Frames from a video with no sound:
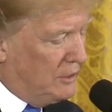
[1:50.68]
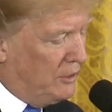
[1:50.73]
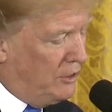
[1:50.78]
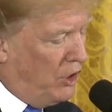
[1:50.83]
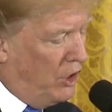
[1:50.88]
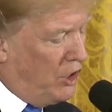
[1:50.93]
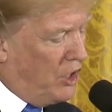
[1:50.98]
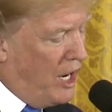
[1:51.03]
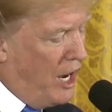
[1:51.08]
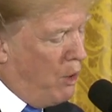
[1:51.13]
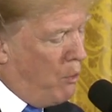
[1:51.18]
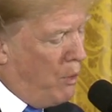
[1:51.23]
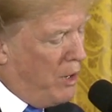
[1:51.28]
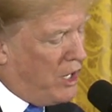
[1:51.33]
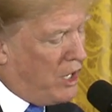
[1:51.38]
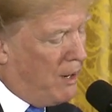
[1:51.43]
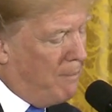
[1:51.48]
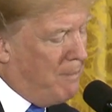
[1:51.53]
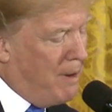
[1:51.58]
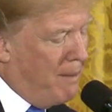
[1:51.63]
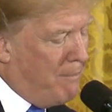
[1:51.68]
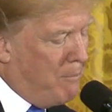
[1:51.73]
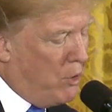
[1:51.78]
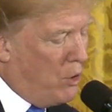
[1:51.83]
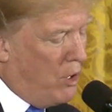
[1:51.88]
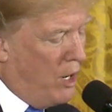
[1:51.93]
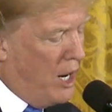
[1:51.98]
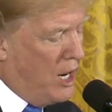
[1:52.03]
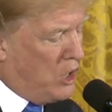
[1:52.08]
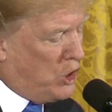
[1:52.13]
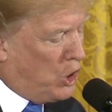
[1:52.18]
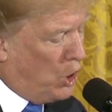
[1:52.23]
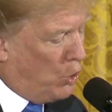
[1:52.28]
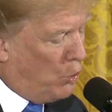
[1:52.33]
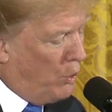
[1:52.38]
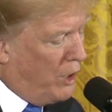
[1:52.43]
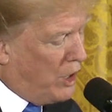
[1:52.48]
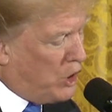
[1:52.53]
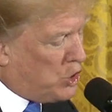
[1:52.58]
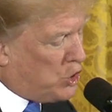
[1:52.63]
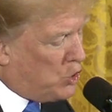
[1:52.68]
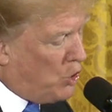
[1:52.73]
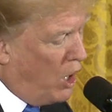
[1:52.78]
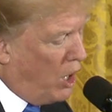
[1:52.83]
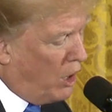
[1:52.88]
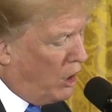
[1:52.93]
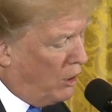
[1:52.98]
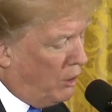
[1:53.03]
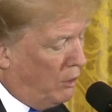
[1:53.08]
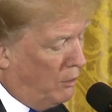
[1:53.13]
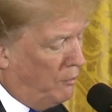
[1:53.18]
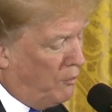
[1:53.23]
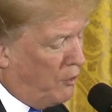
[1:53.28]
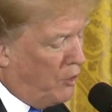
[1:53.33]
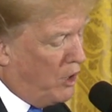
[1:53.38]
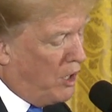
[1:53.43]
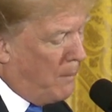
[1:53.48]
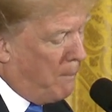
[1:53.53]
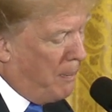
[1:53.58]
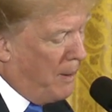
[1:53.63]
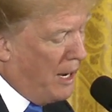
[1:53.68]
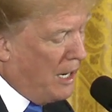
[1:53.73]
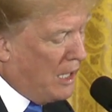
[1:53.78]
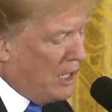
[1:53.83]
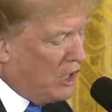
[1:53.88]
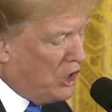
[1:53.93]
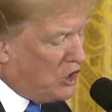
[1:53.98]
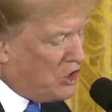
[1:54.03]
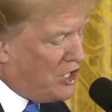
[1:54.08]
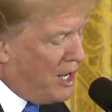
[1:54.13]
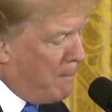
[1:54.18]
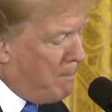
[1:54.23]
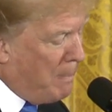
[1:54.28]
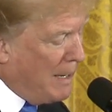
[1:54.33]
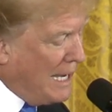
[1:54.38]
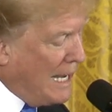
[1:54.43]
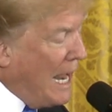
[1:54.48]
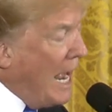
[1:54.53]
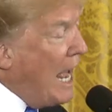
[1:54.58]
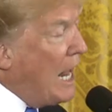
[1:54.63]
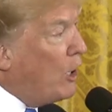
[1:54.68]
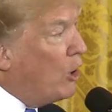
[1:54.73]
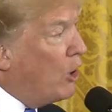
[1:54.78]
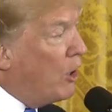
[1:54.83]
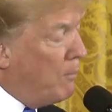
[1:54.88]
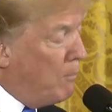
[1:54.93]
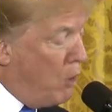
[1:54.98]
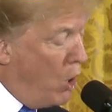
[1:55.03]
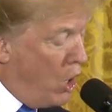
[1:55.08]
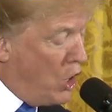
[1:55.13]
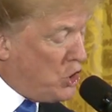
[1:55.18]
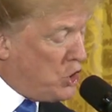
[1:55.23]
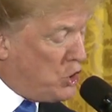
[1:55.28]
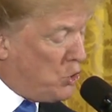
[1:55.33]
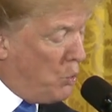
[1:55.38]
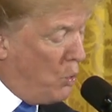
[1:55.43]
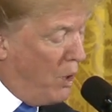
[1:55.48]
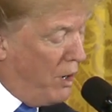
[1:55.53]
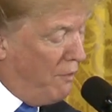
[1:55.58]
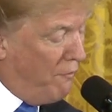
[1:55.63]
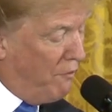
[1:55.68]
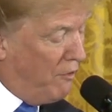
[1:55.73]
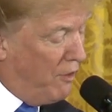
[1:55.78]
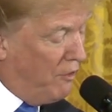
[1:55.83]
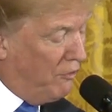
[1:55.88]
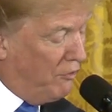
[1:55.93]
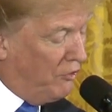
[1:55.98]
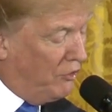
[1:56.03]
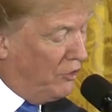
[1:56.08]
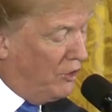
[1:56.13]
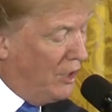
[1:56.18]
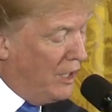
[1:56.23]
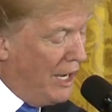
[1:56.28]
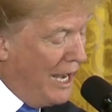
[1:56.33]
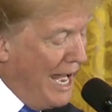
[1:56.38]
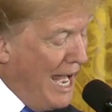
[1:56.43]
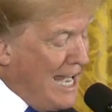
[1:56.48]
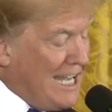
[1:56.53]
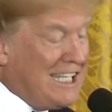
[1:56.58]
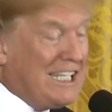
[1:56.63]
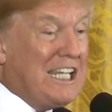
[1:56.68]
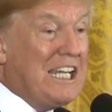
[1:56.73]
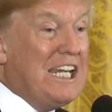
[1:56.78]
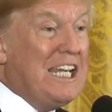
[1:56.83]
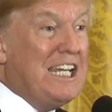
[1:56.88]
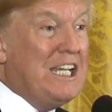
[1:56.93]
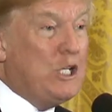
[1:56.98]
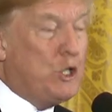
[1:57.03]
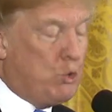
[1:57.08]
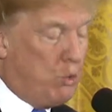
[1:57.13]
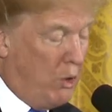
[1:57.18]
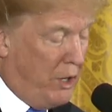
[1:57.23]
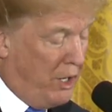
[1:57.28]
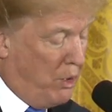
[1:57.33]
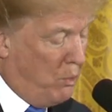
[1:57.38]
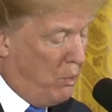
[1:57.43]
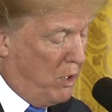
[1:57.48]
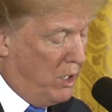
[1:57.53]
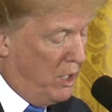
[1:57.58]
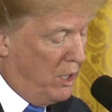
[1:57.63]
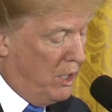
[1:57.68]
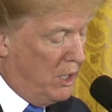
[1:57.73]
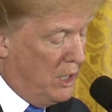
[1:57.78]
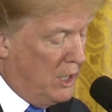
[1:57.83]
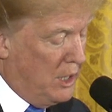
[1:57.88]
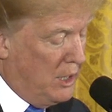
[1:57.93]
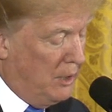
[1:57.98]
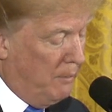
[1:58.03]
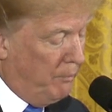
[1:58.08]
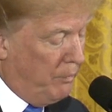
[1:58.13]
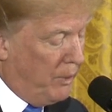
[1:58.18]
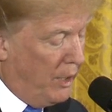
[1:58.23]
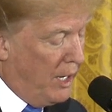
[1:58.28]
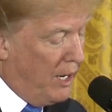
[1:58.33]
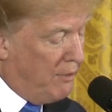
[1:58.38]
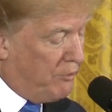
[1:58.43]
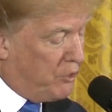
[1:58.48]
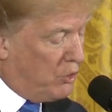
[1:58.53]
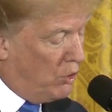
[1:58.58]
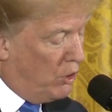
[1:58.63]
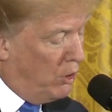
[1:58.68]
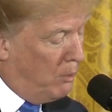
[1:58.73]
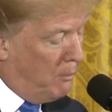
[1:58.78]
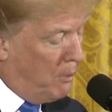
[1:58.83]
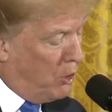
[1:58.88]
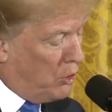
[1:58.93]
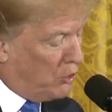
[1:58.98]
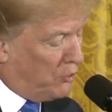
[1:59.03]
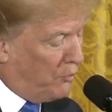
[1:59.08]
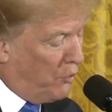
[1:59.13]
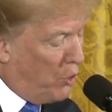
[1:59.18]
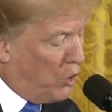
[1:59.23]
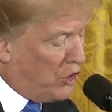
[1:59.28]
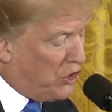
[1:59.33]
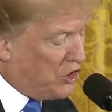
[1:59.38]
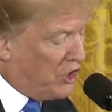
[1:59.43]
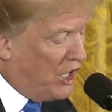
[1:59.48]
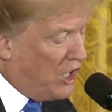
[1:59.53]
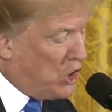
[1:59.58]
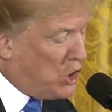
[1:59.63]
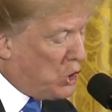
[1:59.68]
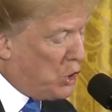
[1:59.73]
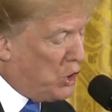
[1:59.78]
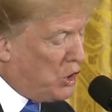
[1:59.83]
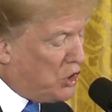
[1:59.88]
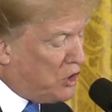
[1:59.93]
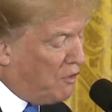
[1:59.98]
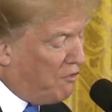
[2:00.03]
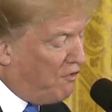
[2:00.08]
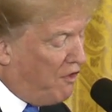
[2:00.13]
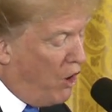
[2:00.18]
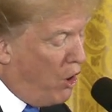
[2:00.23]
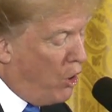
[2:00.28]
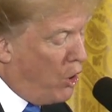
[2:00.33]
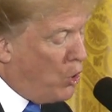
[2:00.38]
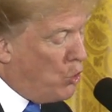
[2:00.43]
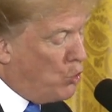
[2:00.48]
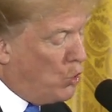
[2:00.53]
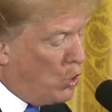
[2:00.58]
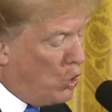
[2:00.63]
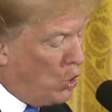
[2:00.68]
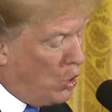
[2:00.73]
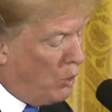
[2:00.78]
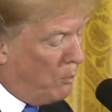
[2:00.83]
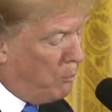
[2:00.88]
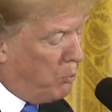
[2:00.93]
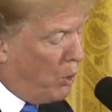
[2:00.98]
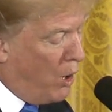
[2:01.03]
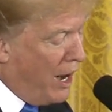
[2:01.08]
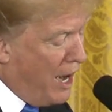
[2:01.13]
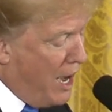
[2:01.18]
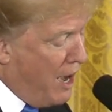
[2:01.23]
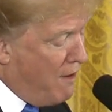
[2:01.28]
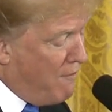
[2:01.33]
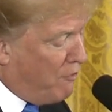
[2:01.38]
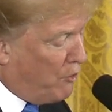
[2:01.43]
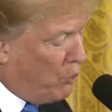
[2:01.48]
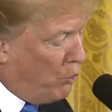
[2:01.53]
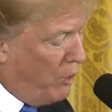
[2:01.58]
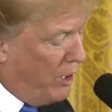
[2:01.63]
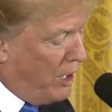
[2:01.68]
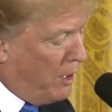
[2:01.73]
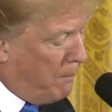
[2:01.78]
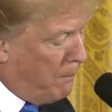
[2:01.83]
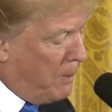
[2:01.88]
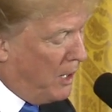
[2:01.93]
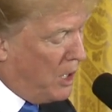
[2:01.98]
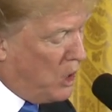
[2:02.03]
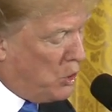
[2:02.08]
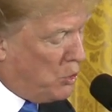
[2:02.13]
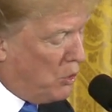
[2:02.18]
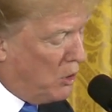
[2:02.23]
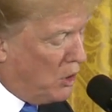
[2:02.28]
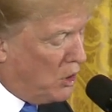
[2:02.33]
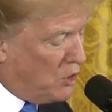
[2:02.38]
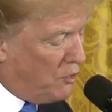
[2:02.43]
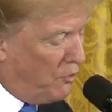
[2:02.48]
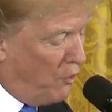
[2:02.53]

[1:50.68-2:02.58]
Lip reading: Today, we commemorate the Greek struggle for independence that began on March 25th, 1821. After almost four centuries of foreign rule, brave Greek patriots